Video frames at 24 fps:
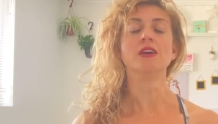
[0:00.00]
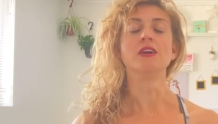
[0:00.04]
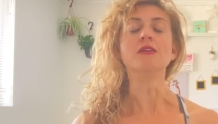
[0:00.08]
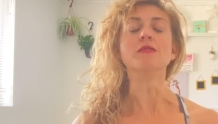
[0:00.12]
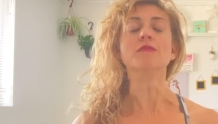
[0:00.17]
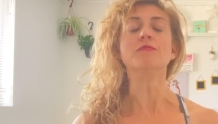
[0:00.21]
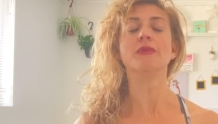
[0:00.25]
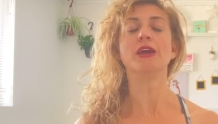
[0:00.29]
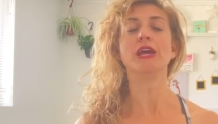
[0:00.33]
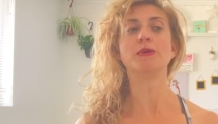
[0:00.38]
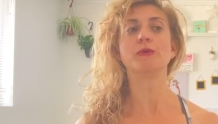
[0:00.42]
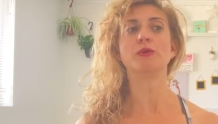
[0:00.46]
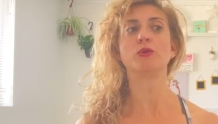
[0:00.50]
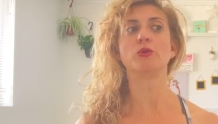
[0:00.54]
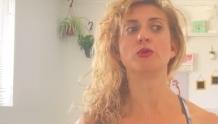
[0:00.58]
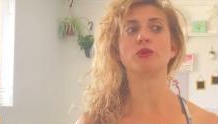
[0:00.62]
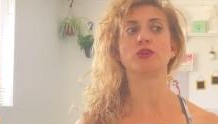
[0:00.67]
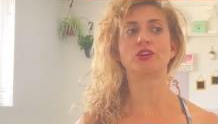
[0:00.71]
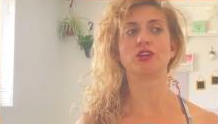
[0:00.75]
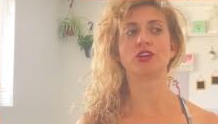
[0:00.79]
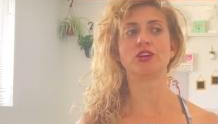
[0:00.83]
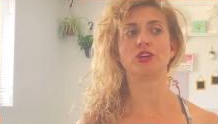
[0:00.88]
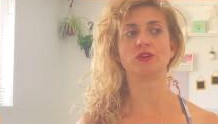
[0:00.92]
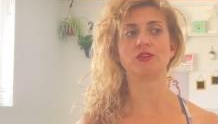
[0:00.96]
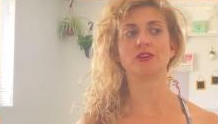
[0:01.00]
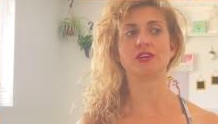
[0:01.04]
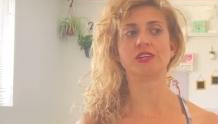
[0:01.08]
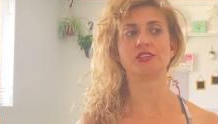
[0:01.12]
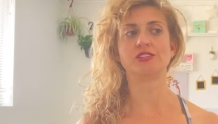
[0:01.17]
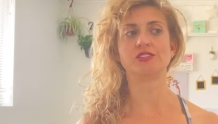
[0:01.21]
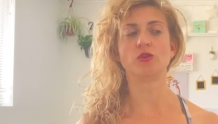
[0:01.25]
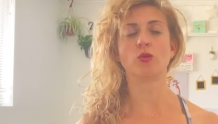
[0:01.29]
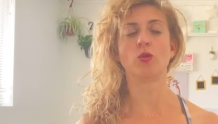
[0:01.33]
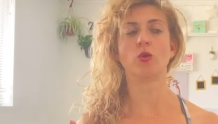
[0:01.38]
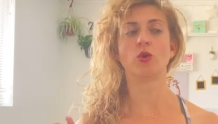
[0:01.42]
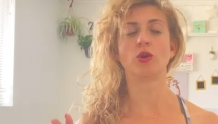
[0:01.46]
maybe were
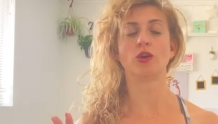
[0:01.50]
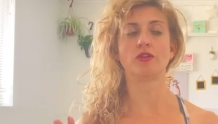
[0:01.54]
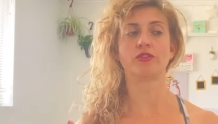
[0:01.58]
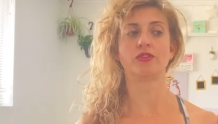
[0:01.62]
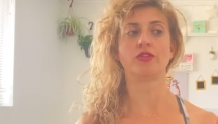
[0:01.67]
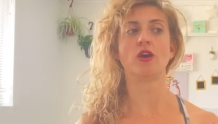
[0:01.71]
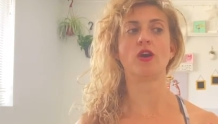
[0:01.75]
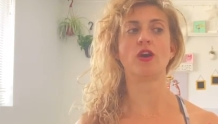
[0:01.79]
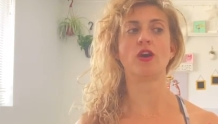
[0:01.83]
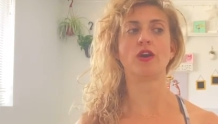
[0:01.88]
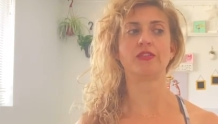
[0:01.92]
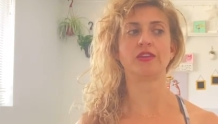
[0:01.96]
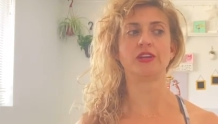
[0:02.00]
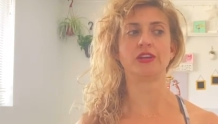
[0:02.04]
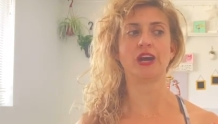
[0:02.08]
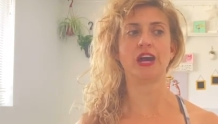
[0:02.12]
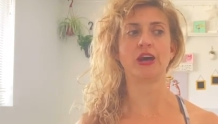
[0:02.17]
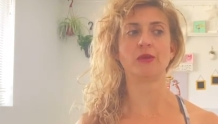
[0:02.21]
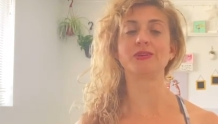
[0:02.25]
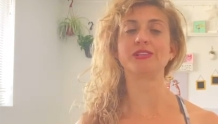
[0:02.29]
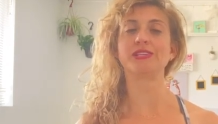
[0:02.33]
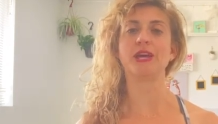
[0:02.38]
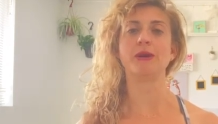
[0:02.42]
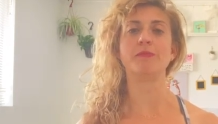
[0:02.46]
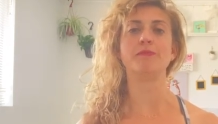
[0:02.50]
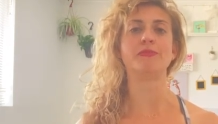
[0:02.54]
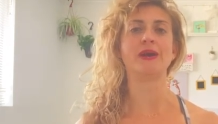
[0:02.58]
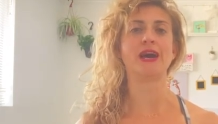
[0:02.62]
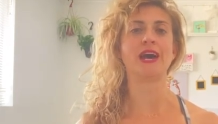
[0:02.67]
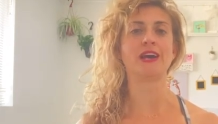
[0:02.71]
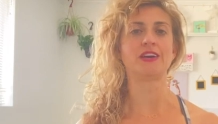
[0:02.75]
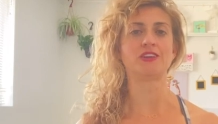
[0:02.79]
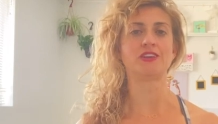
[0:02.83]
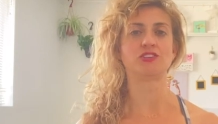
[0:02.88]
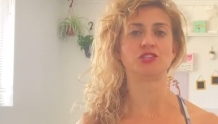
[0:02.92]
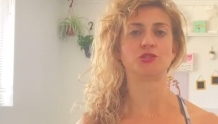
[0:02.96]
curious or thought that I would get
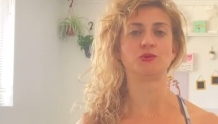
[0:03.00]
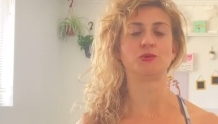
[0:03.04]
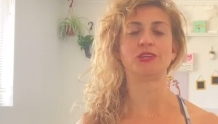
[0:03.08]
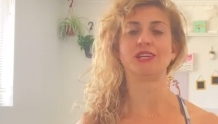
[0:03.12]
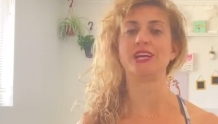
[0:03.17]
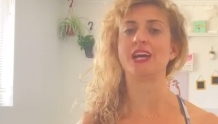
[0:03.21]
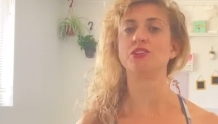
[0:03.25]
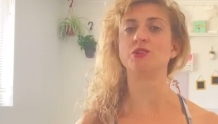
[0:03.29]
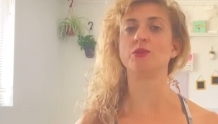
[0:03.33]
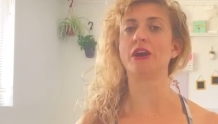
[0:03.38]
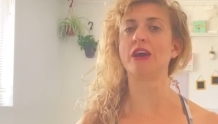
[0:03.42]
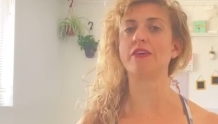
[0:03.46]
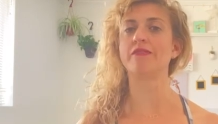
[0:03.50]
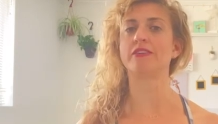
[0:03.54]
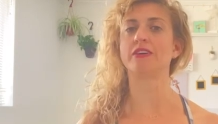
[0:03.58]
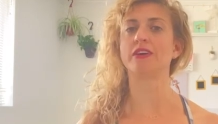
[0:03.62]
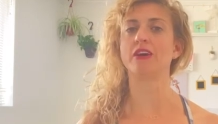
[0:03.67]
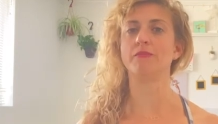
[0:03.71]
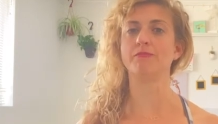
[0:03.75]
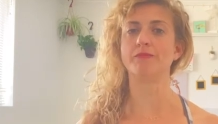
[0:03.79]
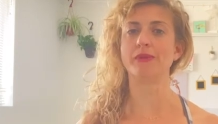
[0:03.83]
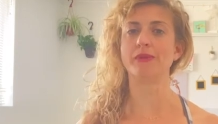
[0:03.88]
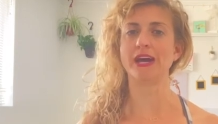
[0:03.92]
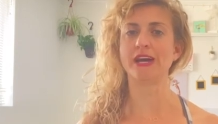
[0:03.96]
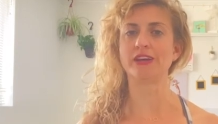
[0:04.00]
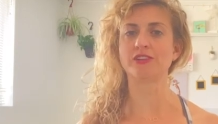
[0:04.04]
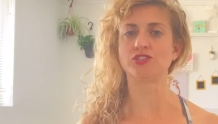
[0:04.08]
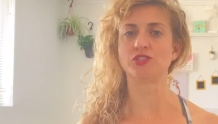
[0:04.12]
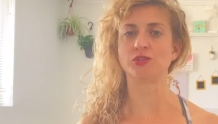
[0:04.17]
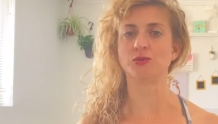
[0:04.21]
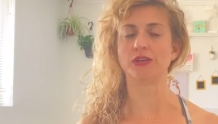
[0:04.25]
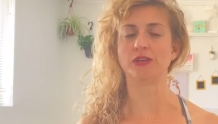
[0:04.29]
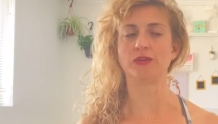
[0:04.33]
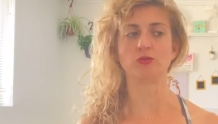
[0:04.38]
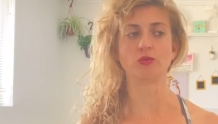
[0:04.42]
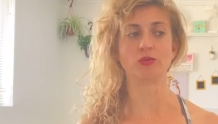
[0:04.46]
back to it, and you haven't come back
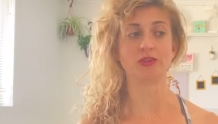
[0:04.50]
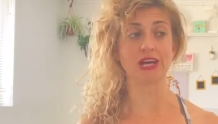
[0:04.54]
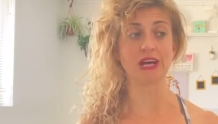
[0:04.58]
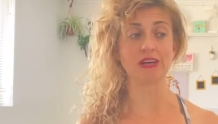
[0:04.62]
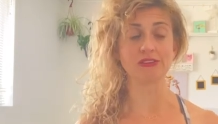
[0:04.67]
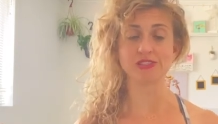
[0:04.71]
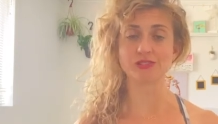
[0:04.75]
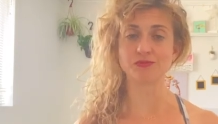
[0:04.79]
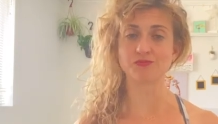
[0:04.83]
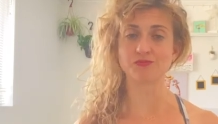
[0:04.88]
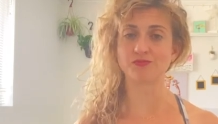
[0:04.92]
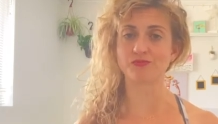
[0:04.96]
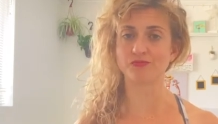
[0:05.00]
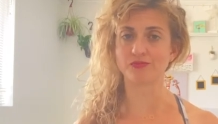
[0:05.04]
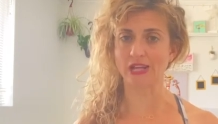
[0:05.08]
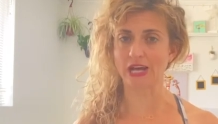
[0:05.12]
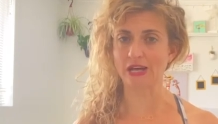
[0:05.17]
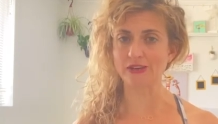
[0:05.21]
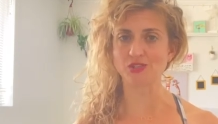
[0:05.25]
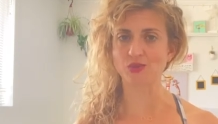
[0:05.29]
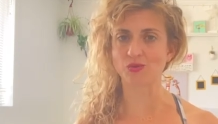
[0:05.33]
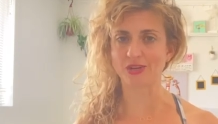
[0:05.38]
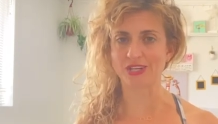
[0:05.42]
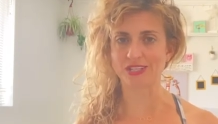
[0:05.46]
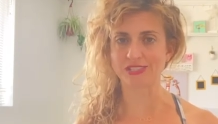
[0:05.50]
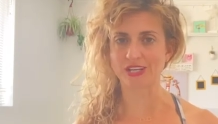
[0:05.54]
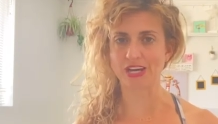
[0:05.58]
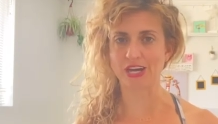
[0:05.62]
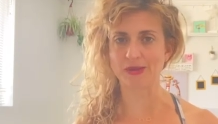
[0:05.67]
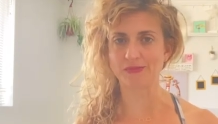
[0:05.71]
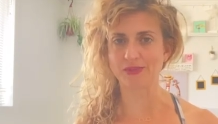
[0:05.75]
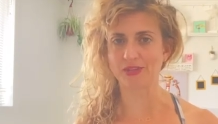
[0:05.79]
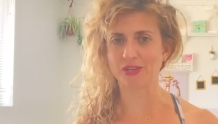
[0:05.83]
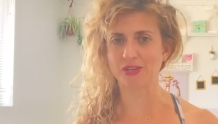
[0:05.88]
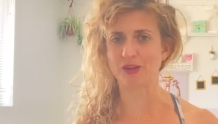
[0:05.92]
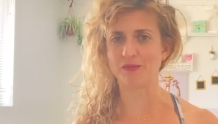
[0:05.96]
to it. Well, now's, now's a great
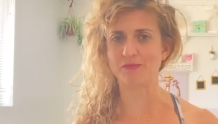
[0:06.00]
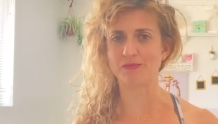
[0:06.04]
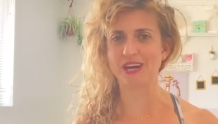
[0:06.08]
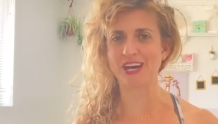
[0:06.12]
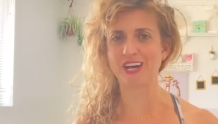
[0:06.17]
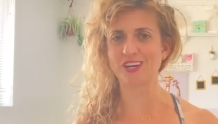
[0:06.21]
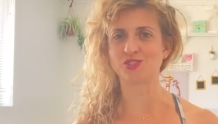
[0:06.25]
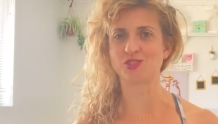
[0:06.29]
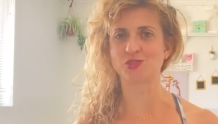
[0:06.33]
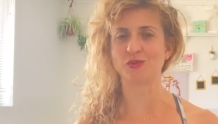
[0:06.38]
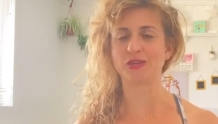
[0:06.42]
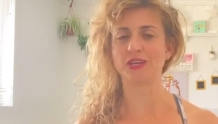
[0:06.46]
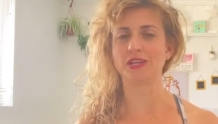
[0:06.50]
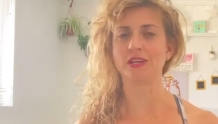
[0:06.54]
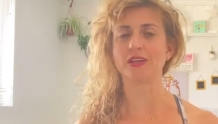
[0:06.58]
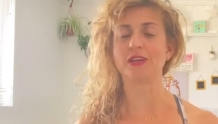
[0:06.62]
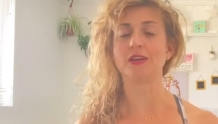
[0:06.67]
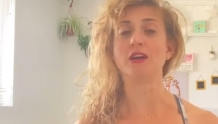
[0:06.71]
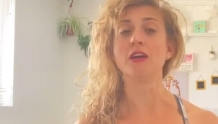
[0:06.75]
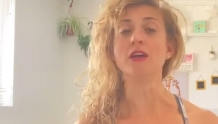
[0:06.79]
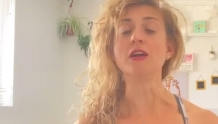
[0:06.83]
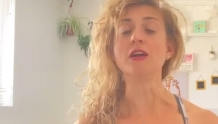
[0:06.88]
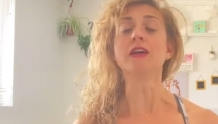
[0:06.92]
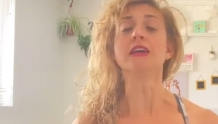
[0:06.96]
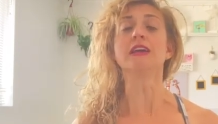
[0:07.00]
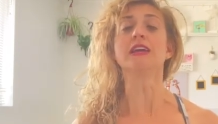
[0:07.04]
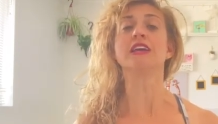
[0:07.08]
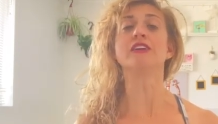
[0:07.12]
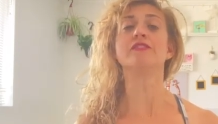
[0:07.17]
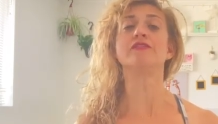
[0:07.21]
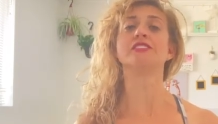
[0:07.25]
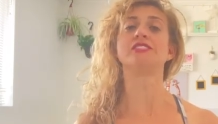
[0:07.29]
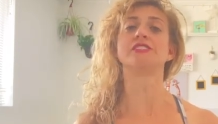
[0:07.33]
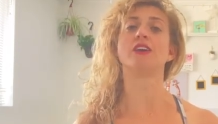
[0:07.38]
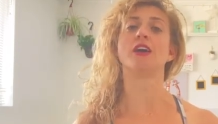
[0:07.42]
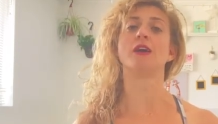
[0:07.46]
time to come back to it
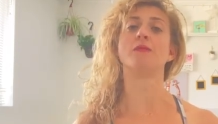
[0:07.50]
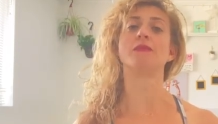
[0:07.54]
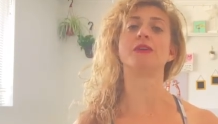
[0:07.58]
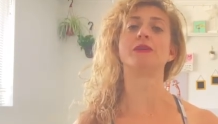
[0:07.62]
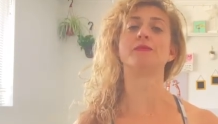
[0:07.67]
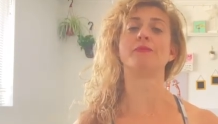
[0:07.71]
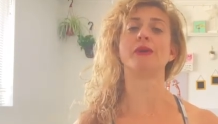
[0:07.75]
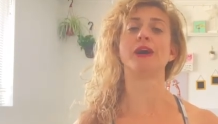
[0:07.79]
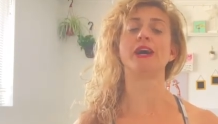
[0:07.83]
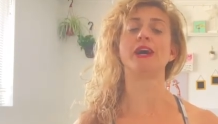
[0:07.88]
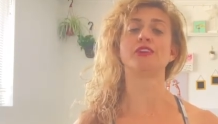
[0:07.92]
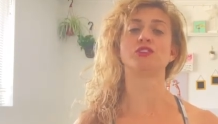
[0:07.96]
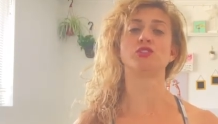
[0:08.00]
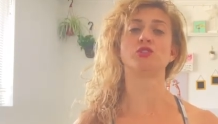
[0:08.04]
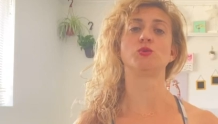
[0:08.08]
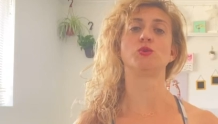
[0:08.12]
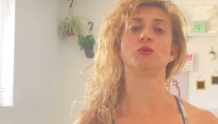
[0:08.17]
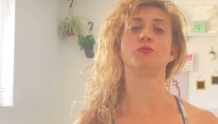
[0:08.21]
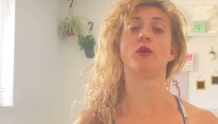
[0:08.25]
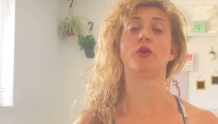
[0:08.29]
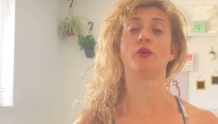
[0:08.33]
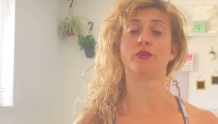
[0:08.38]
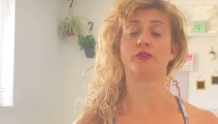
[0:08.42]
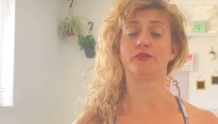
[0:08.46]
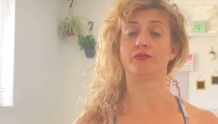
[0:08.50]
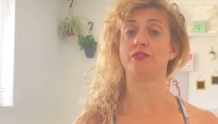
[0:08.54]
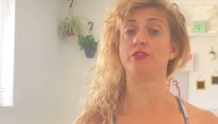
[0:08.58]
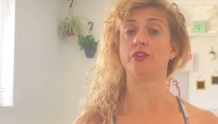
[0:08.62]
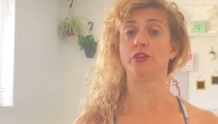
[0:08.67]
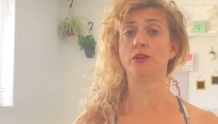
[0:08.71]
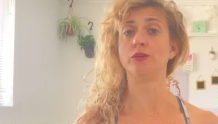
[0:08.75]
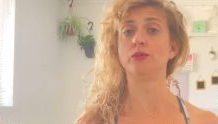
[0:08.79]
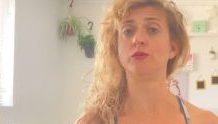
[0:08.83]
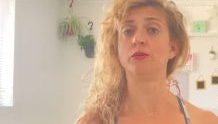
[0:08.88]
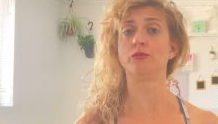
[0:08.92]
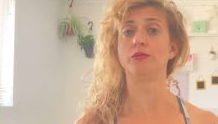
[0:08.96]
if it's coming back to a part of
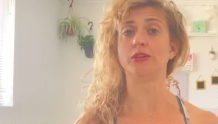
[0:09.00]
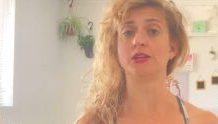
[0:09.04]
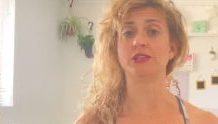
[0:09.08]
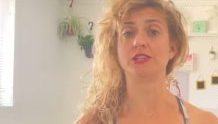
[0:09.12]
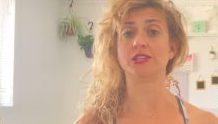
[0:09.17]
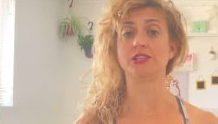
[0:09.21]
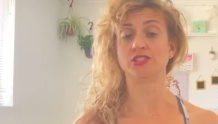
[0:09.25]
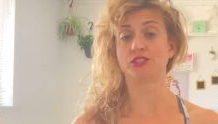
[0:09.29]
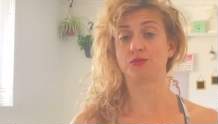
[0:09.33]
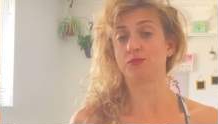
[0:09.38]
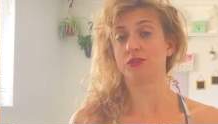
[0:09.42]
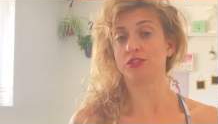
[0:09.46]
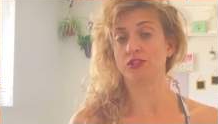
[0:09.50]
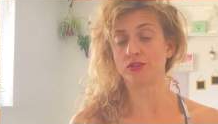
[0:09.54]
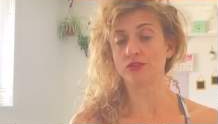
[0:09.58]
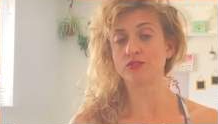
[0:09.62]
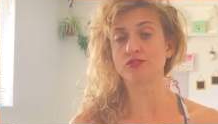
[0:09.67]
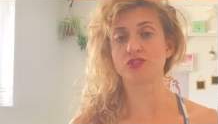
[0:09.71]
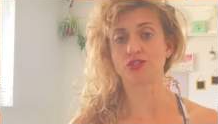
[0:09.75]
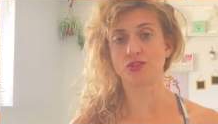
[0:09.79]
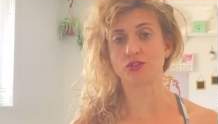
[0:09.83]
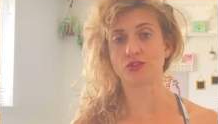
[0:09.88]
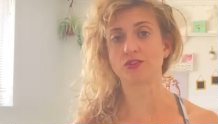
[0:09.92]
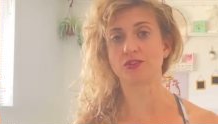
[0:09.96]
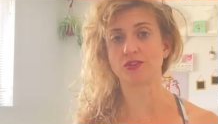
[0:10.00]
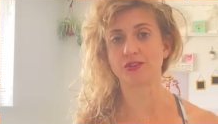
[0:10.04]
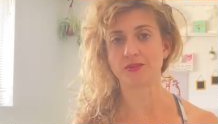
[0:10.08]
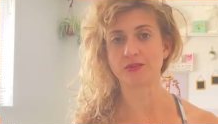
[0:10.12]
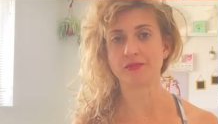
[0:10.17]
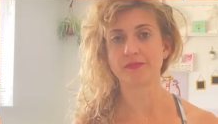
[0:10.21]
you that needs to be nurtured.